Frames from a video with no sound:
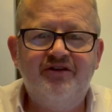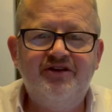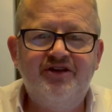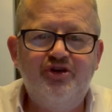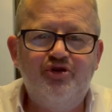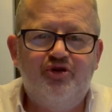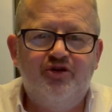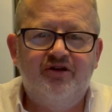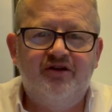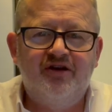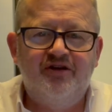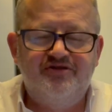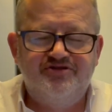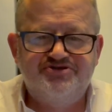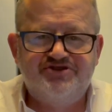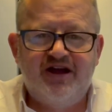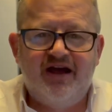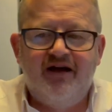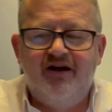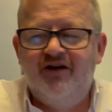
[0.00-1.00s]
You could lose
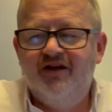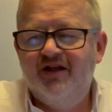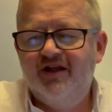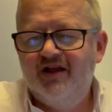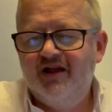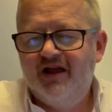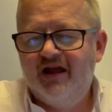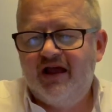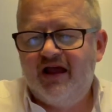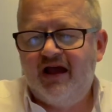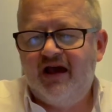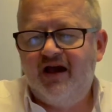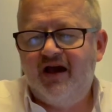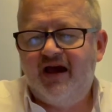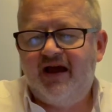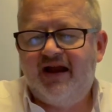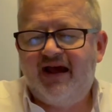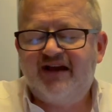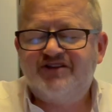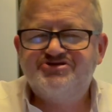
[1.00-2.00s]
out,
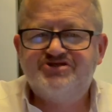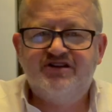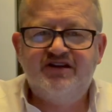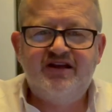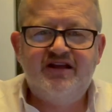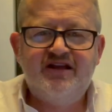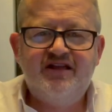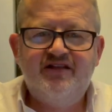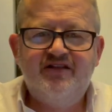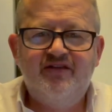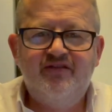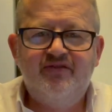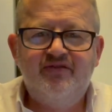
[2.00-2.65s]
and actually,